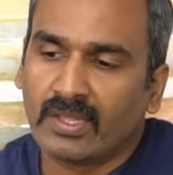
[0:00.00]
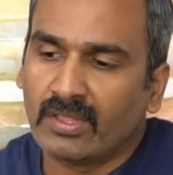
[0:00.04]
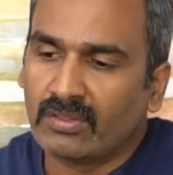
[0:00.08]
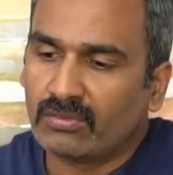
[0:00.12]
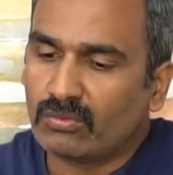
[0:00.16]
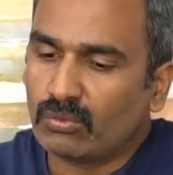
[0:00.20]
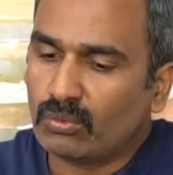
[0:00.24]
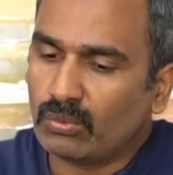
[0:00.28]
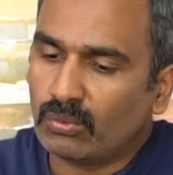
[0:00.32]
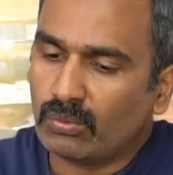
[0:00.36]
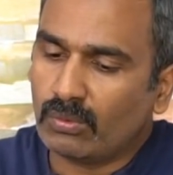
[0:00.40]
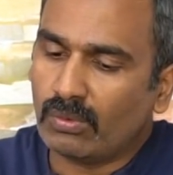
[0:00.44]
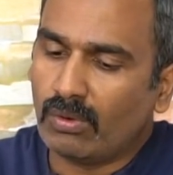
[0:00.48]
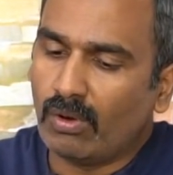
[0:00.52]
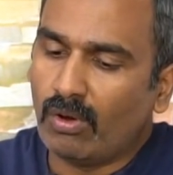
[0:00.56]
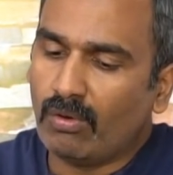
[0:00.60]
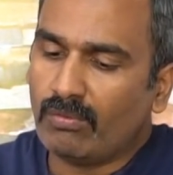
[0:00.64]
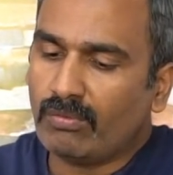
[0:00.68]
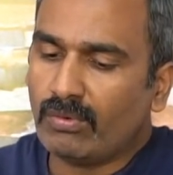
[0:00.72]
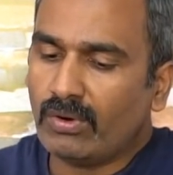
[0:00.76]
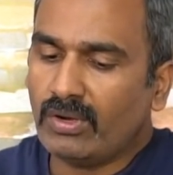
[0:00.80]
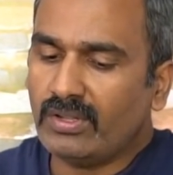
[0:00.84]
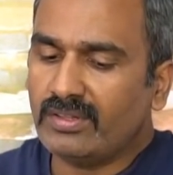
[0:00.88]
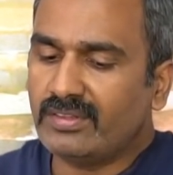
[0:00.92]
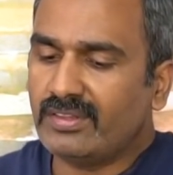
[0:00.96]
So
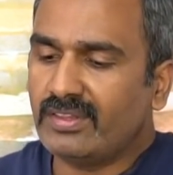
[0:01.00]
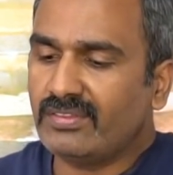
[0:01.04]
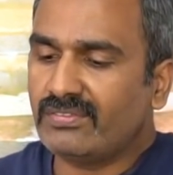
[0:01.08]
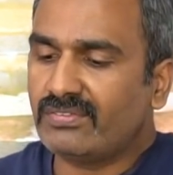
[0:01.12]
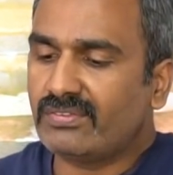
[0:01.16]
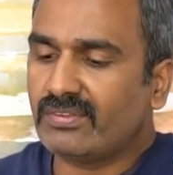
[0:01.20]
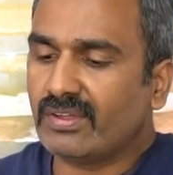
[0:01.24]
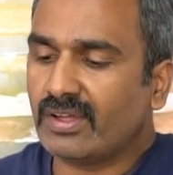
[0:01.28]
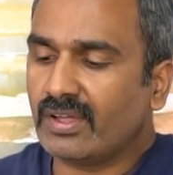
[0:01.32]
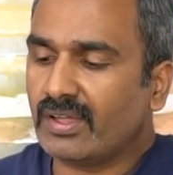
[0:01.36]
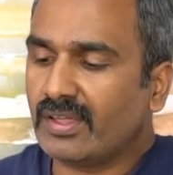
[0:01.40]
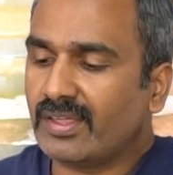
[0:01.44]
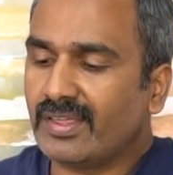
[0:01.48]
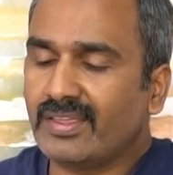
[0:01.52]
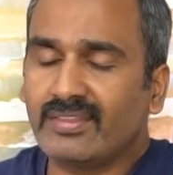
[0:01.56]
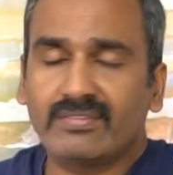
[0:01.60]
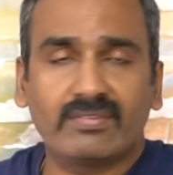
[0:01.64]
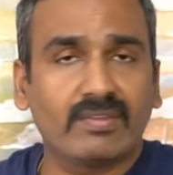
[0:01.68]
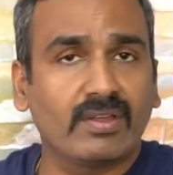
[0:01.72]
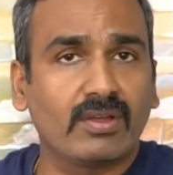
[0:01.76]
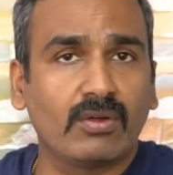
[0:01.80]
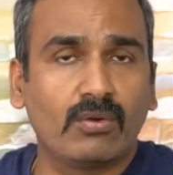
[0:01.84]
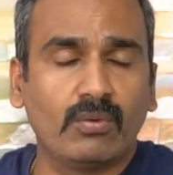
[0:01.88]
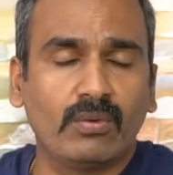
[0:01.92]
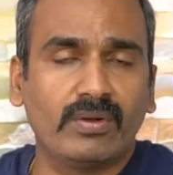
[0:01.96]
overall this
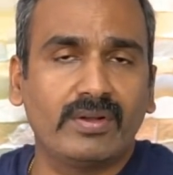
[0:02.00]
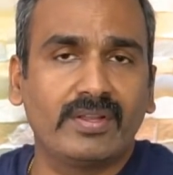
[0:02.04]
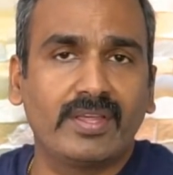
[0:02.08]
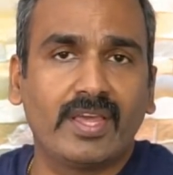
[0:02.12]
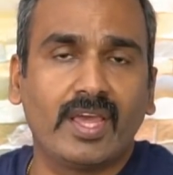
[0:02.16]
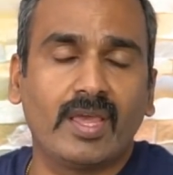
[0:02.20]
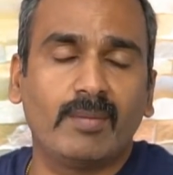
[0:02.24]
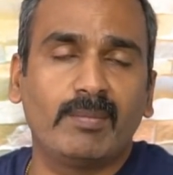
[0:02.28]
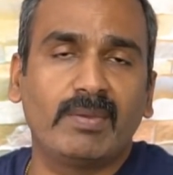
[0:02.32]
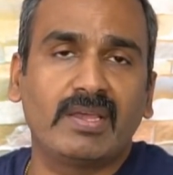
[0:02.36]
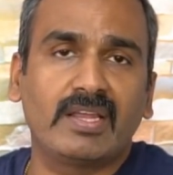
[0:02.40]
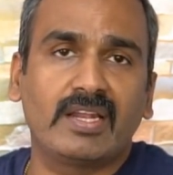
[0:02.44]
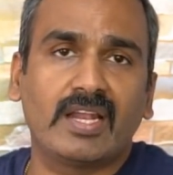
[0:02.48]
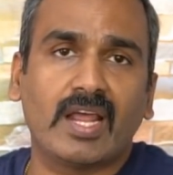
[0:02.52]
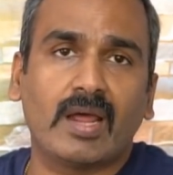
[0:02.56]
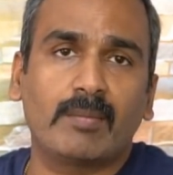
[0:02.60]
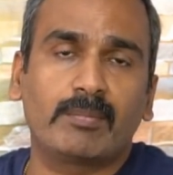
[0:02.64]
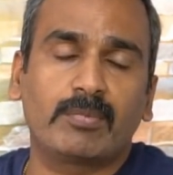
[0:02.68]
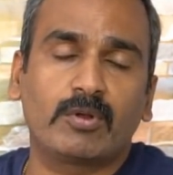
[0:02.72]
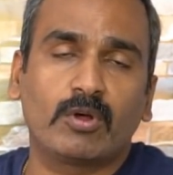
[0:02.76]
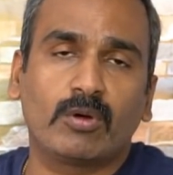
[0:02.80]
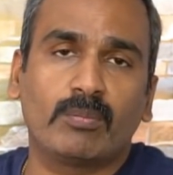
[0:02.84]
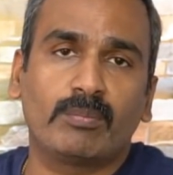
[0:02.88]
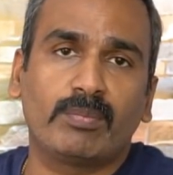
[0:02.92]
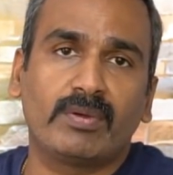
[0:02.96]
is a good gaming
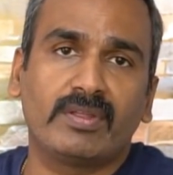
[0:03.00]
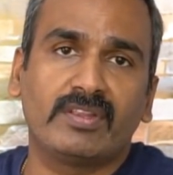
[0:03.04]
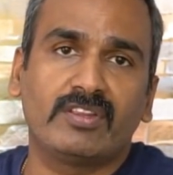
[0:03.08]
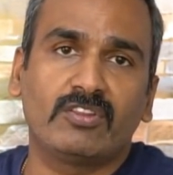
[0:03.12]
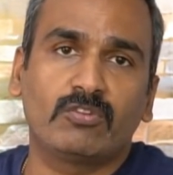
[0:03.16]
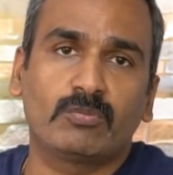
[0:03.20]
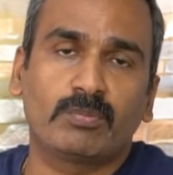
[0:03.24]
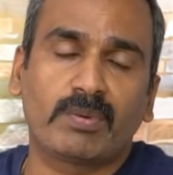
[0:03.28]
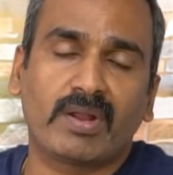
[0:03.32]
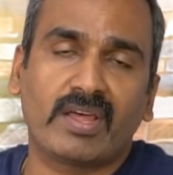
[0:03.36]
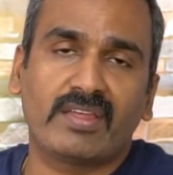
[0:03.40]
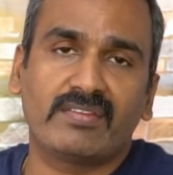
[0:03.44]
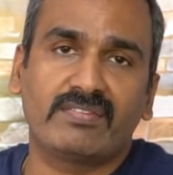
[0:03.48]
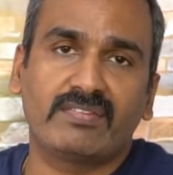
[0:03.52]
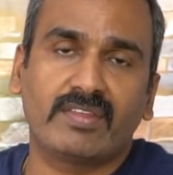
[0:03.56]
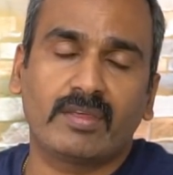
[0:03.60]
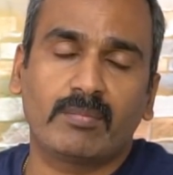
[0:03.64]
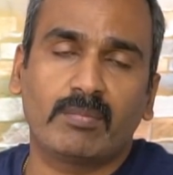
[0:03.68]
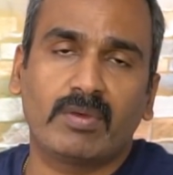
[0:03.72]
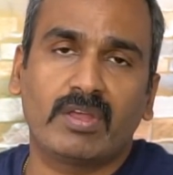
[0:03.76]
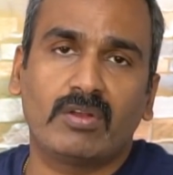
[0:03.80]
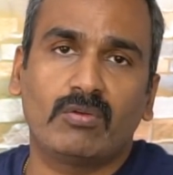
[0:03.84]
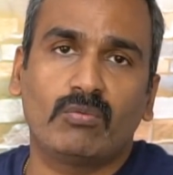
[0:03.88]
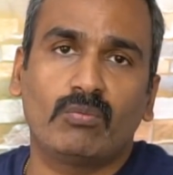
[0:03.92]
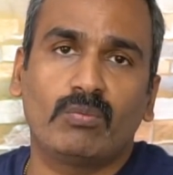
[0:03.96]
laptop in this price
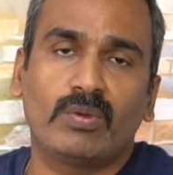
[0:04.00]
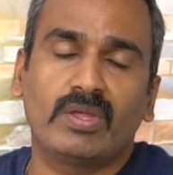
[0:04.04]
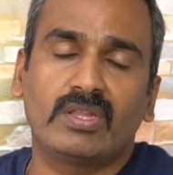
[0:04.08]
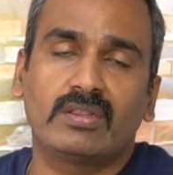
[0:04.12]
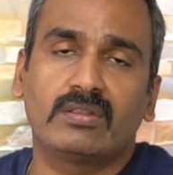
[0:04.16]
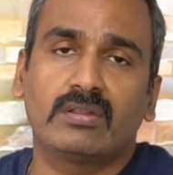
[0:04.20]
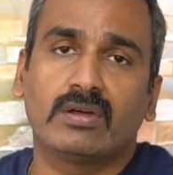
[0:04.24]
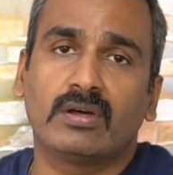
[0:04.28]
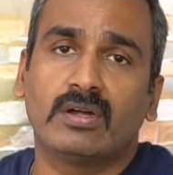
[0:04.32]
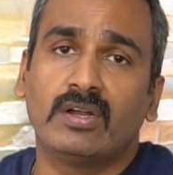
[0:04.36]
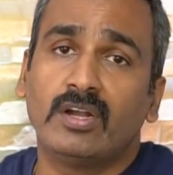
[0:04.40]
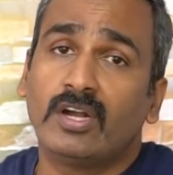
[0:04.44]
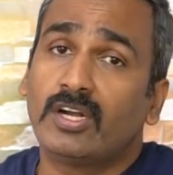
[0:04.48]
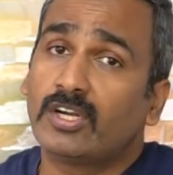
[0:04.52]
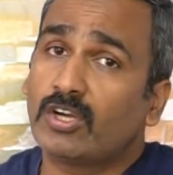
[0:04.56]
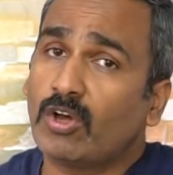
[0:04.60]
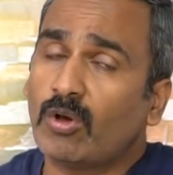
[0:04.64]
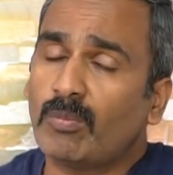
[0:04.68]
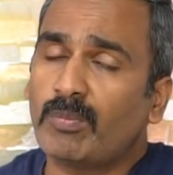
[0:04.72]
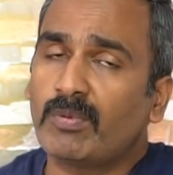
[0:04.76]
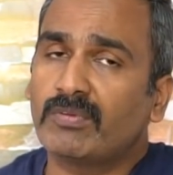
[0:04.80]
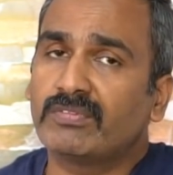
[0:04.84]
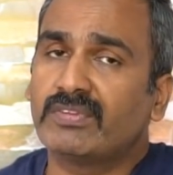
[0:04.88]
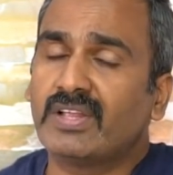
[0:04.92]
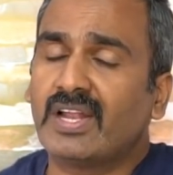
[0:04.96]
segment with
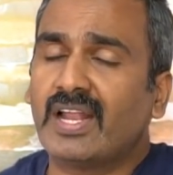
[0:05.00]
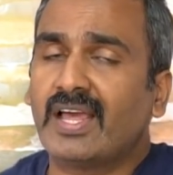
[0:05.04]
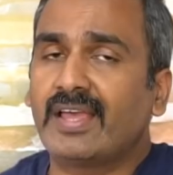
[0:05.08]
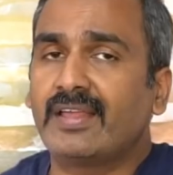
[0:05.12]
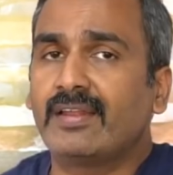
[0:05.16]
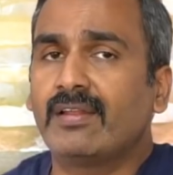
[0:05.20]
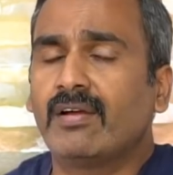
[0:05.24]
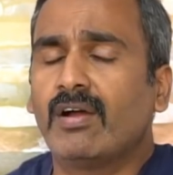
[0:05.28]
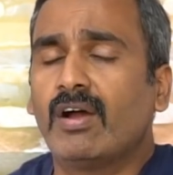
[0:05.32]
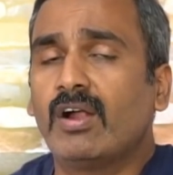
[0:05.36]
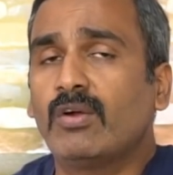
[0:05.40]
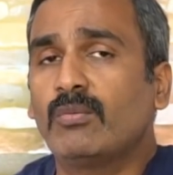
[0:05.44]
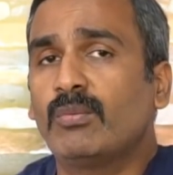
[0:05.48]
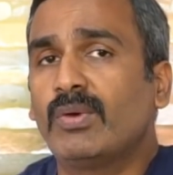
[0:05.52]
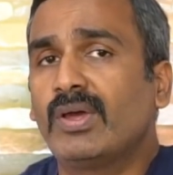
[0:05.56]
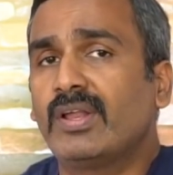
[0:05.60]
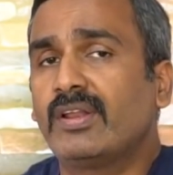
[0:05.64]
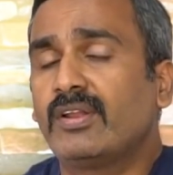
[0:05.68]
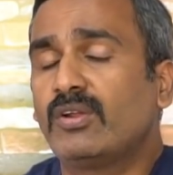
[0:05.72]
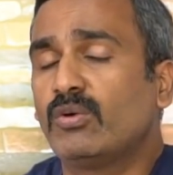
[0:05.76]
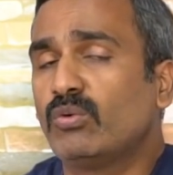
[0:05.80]
top of the line hardware.